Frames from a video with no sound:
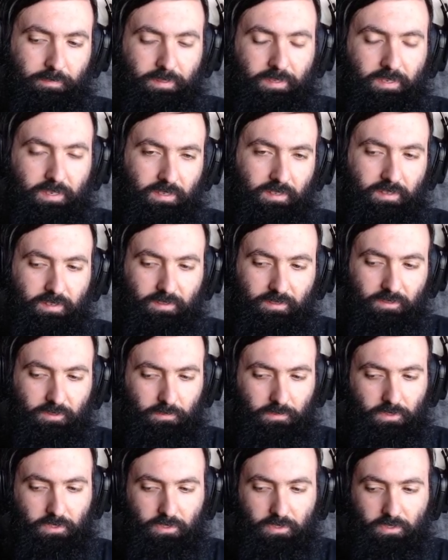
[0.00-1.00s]

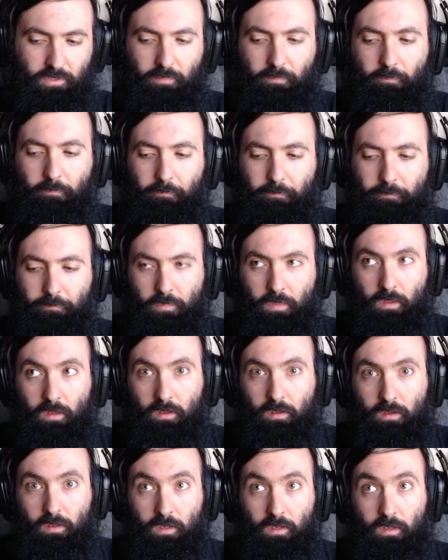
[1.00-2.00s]
P-coms.
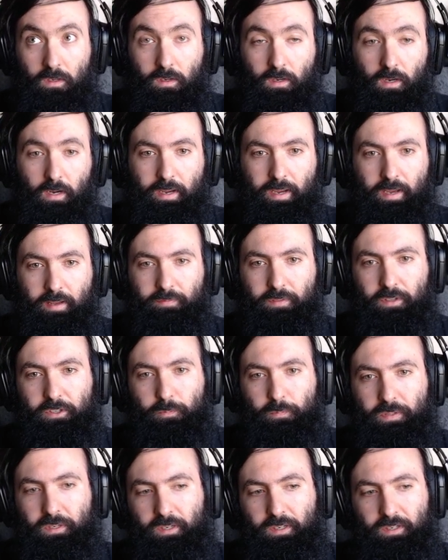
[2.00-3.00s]
I have these
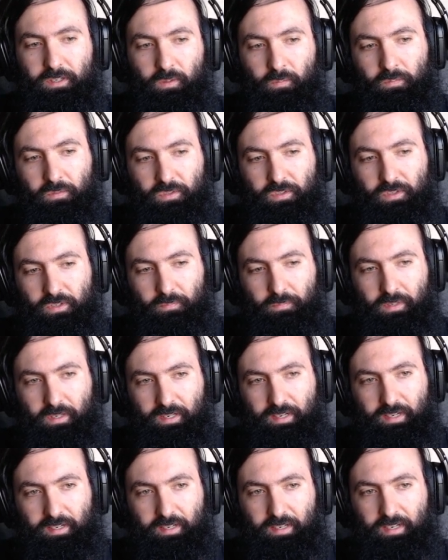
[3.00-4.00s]
P-coms from
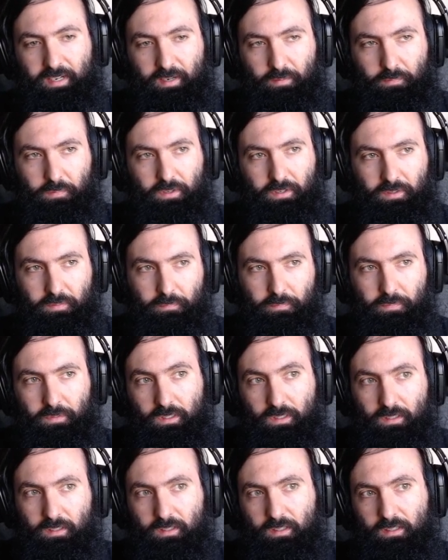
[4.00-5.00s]
my Hammerdin,
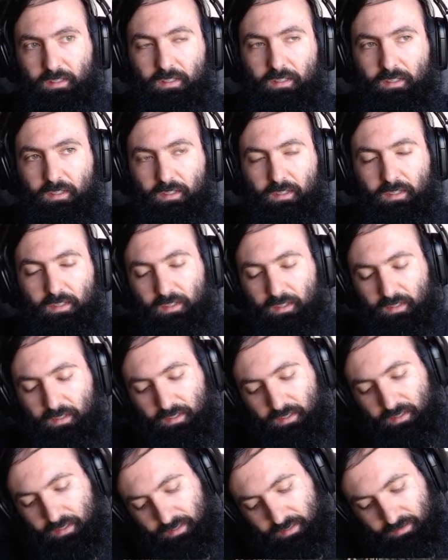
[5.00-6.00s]

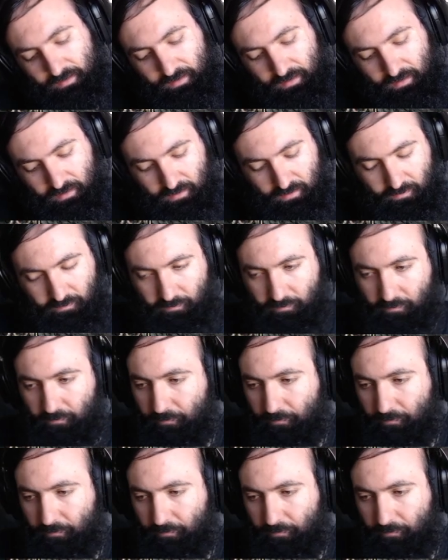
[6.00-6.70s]
but... Um...